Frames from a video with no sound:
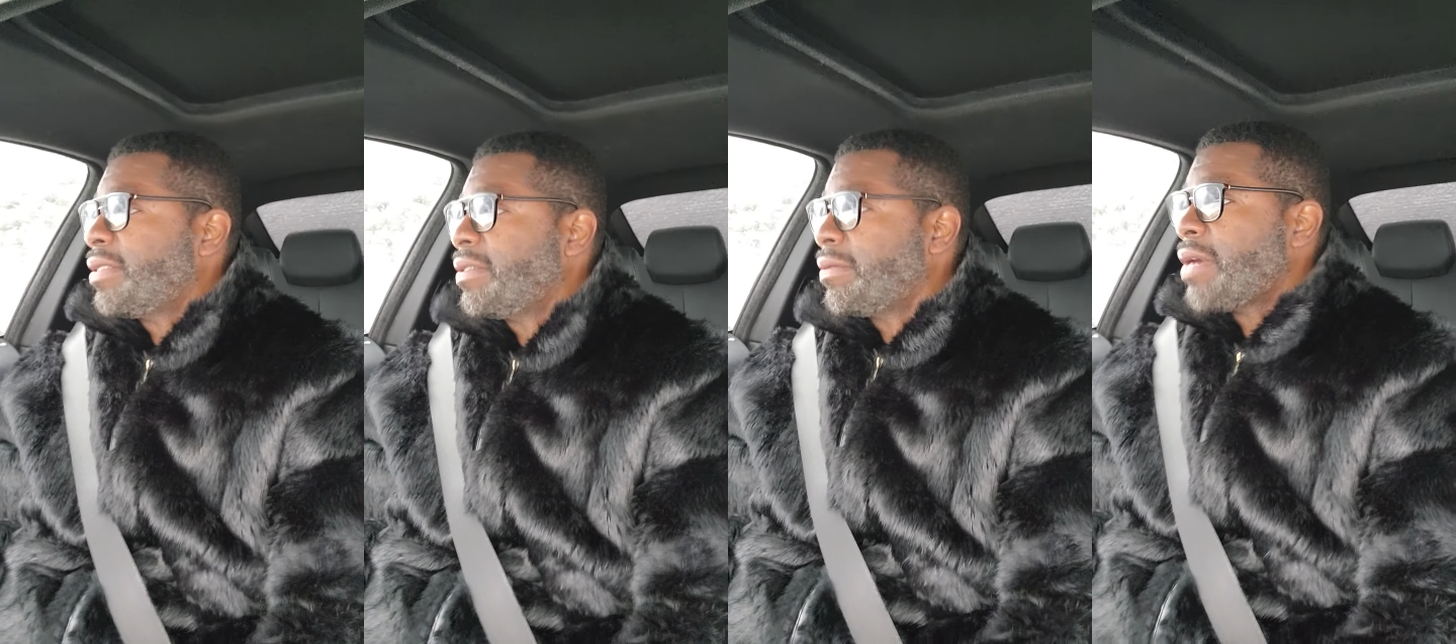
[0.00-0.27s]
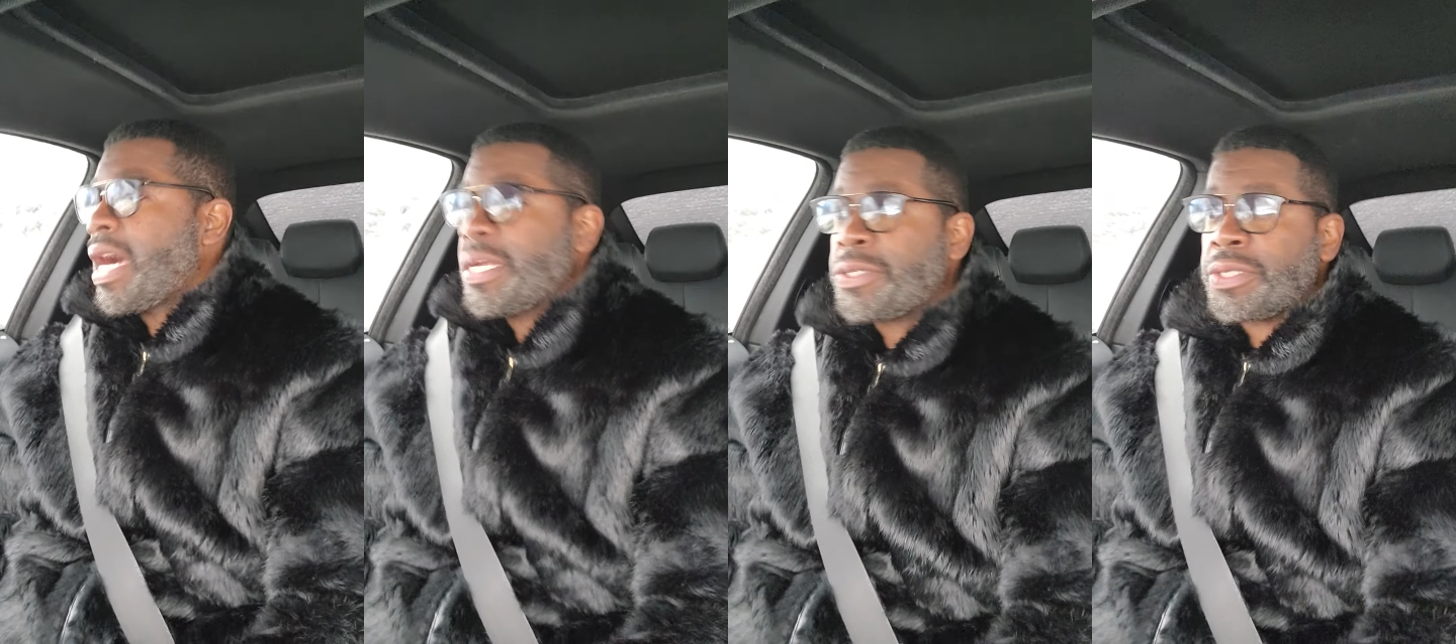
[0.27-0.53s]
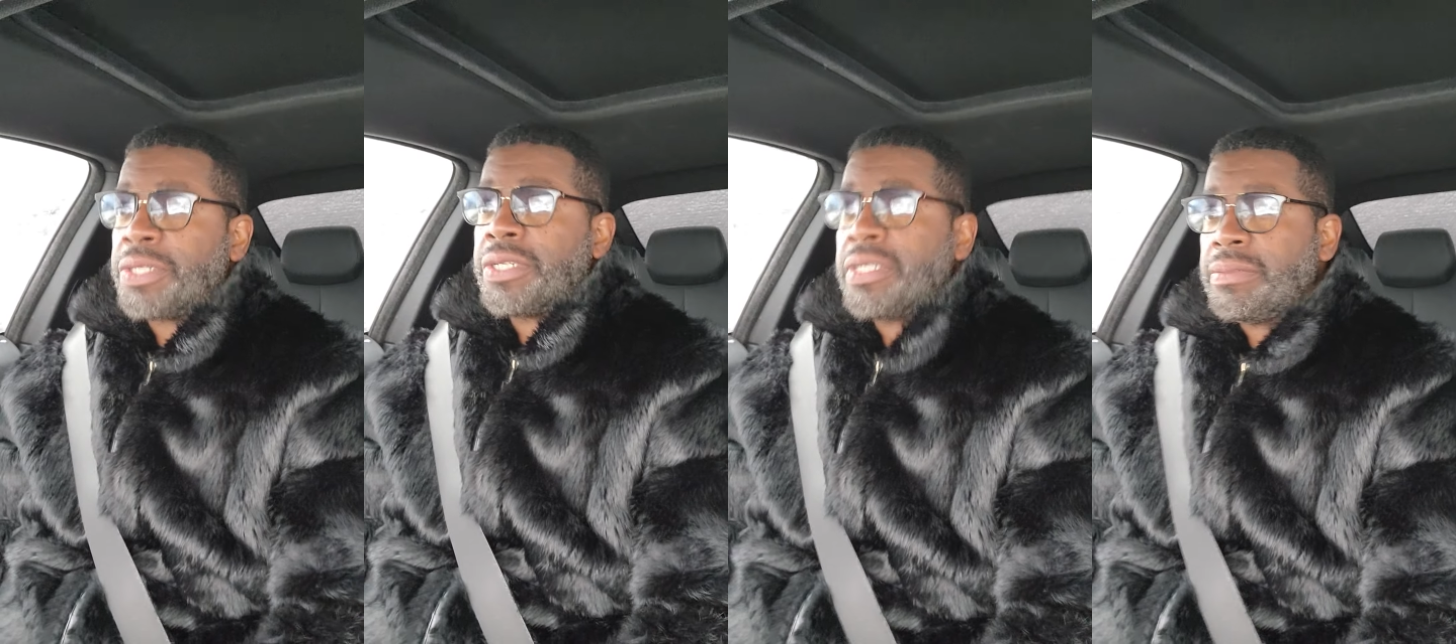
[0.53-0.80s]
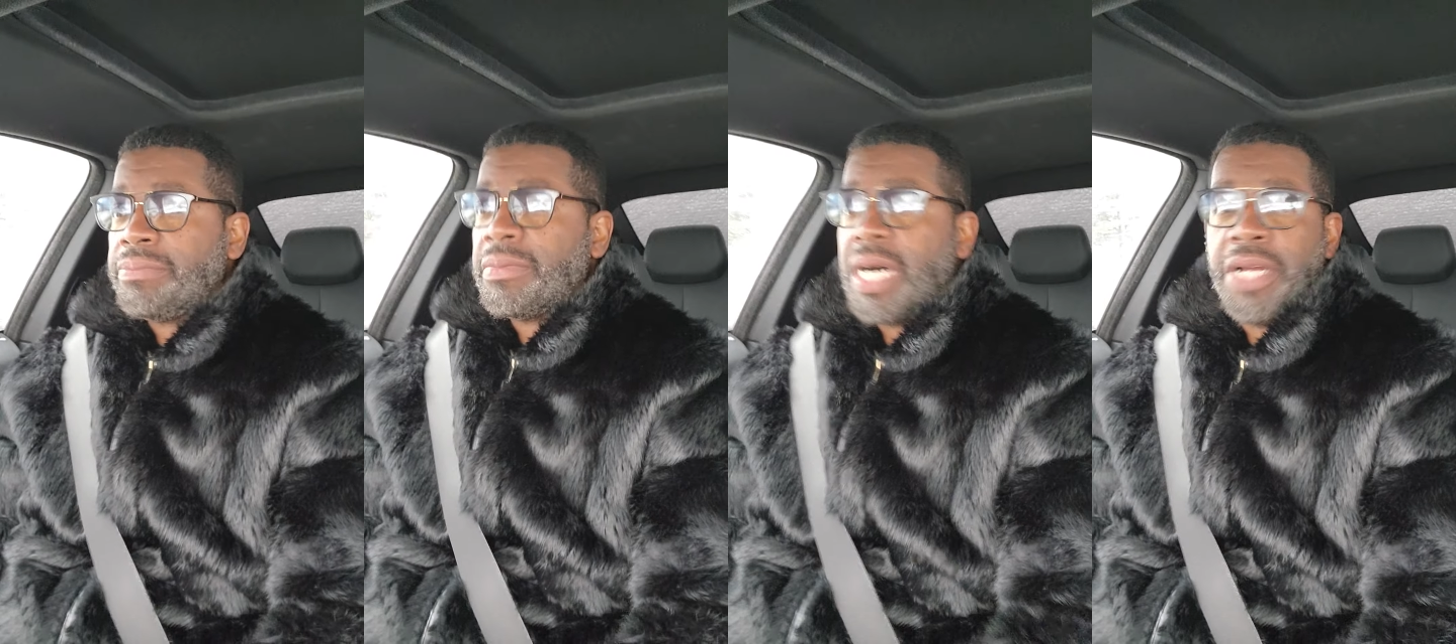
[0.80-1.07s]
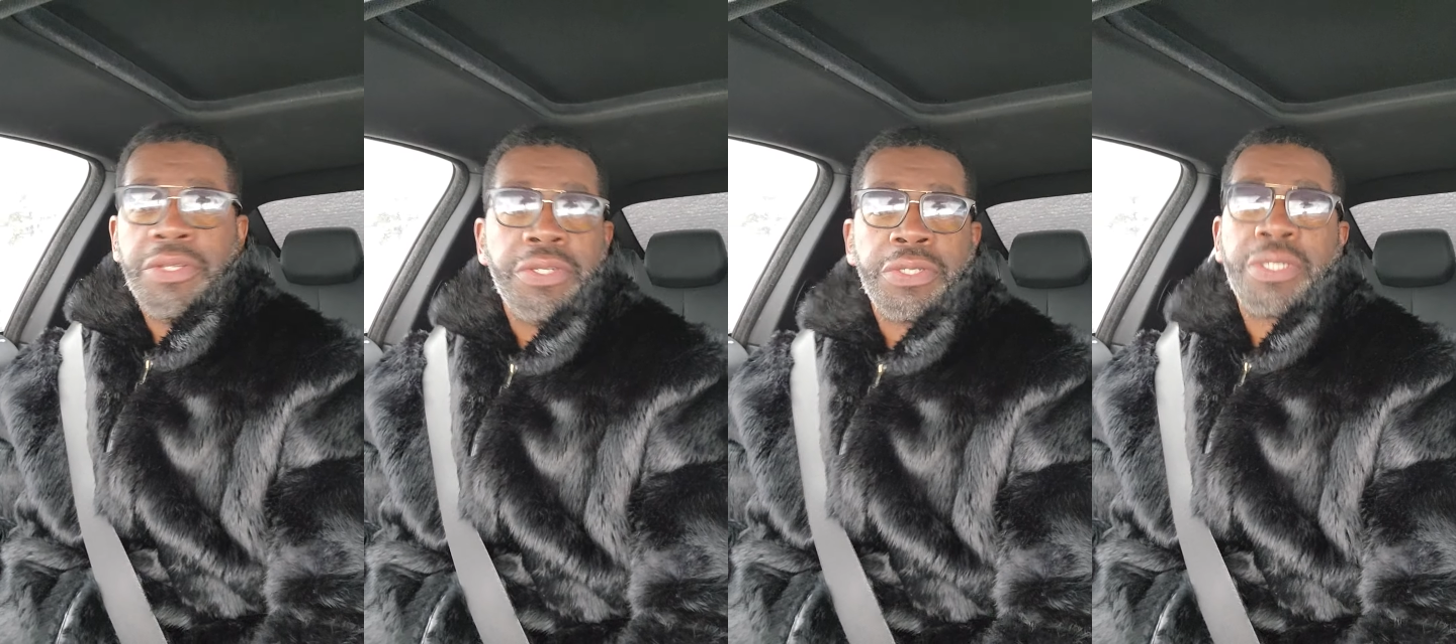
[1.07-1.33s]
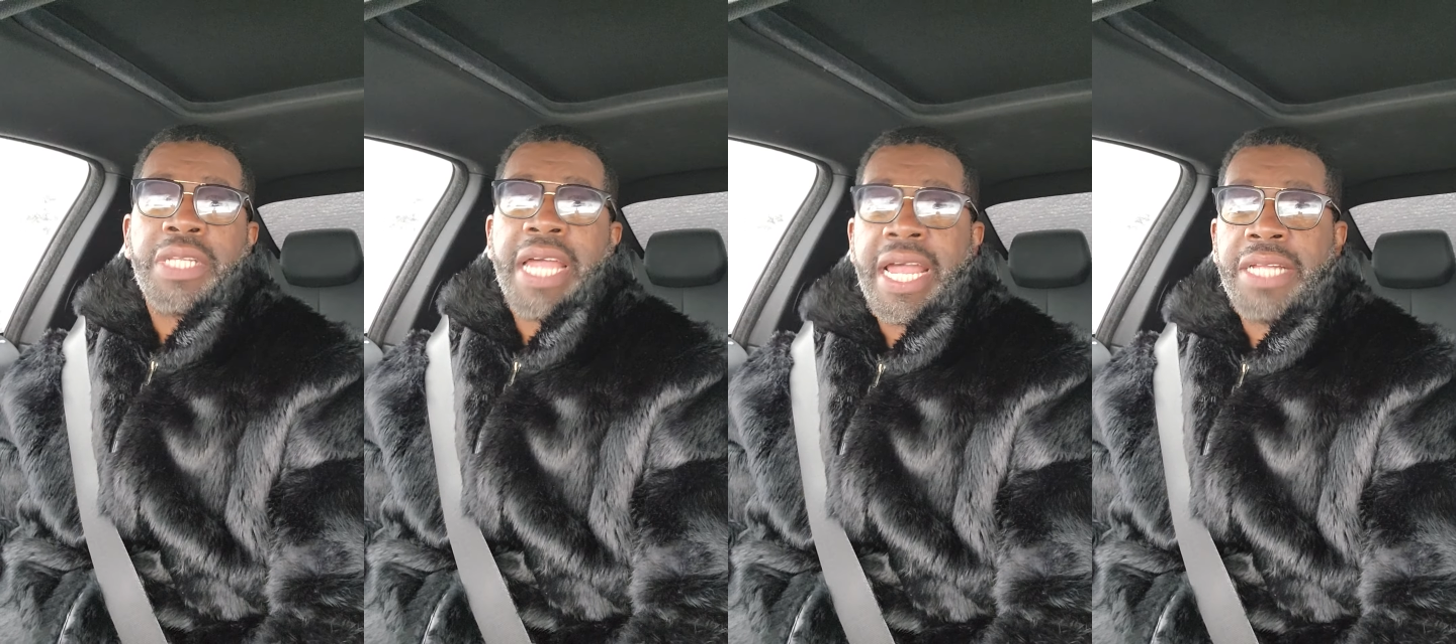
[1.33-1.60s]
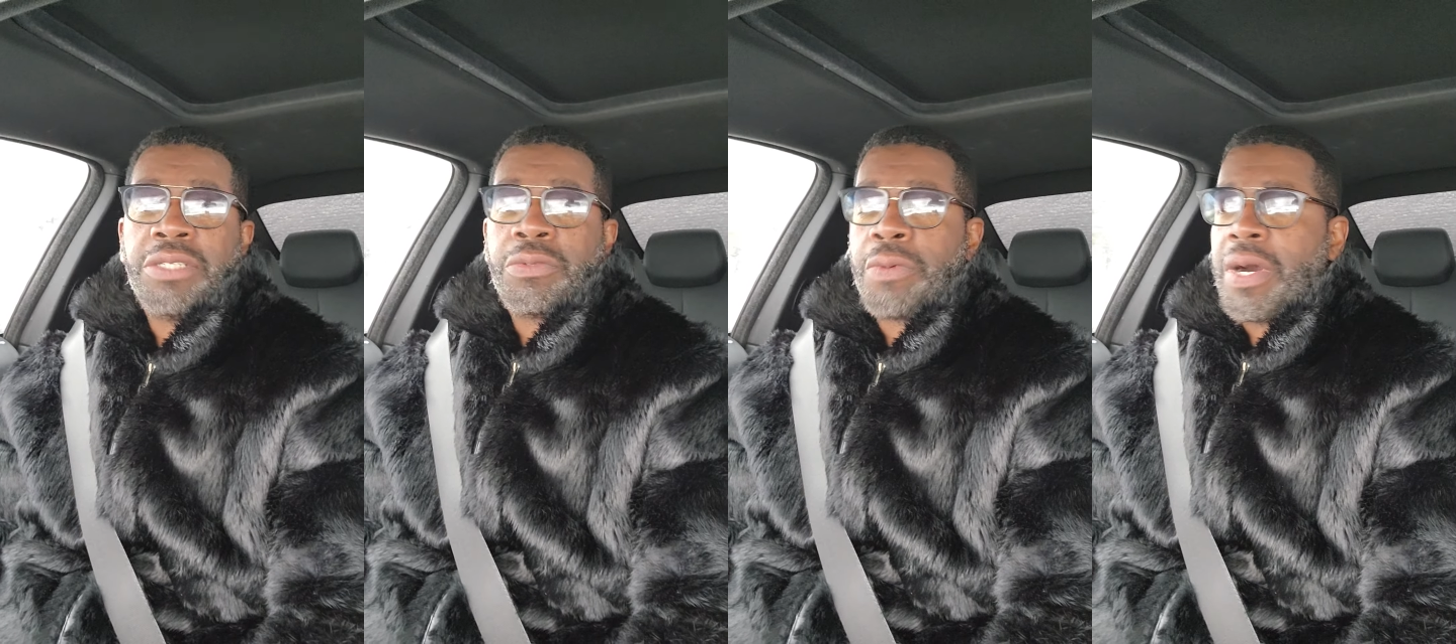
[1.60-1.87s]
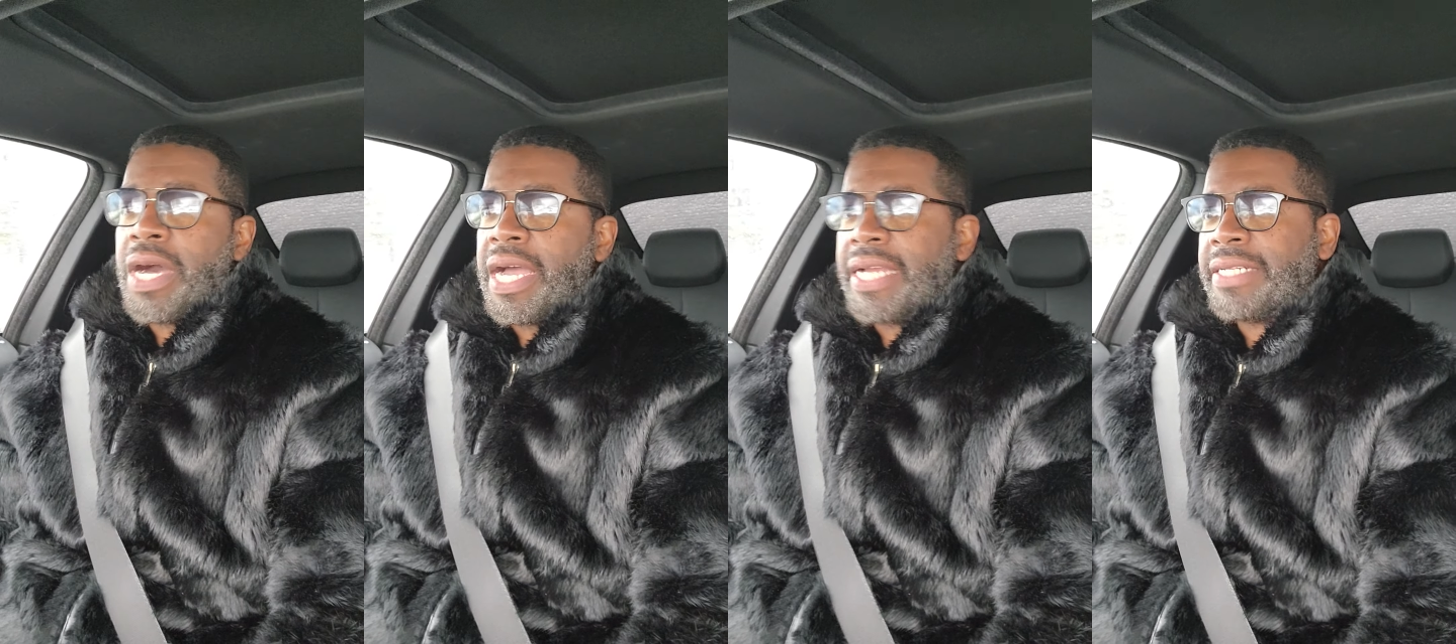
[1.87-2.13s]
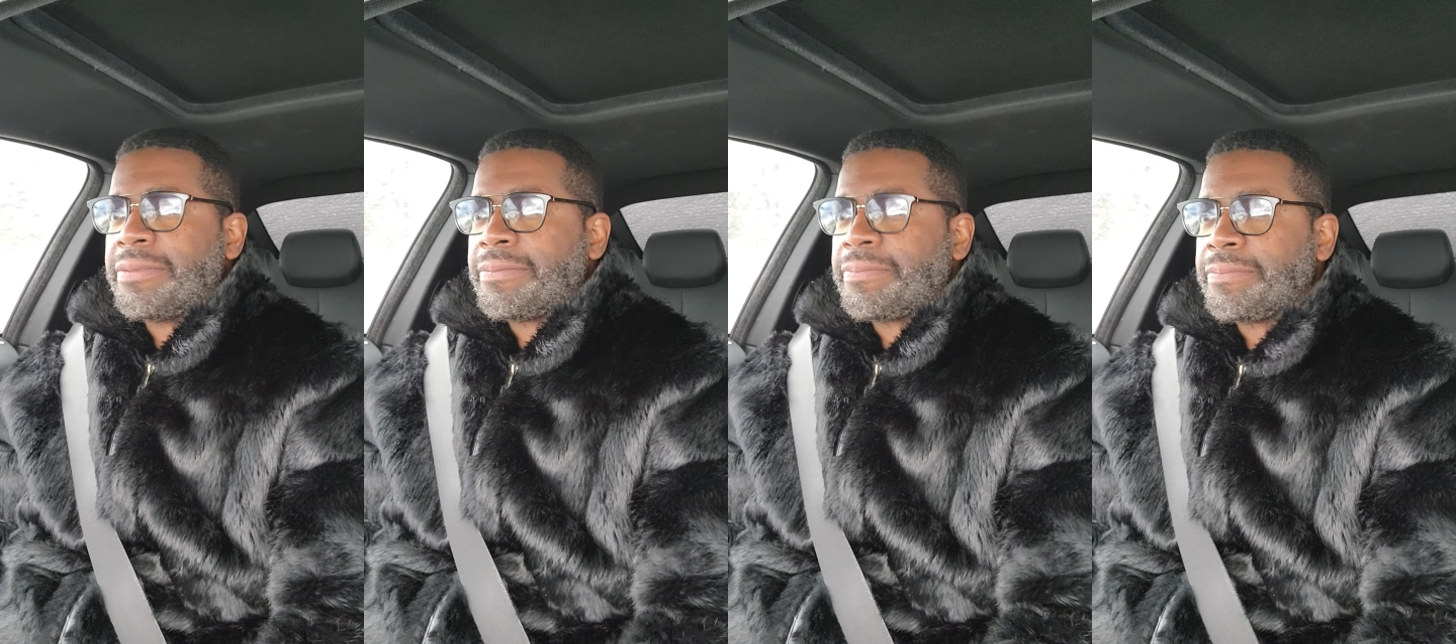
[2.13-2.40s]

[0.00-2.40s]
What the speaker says: roster understands why.